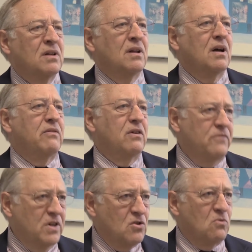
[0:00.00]
of a
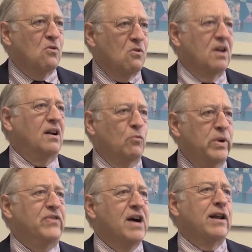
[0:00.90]
visceral,
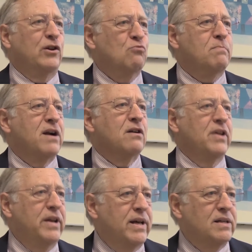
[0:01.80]
we've got to do better
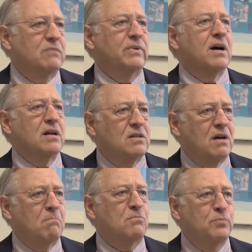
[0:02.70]
than this. We've got to
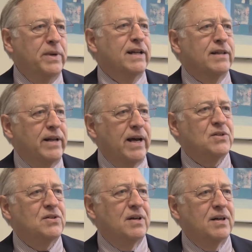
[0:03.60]
stop pooping in the nest.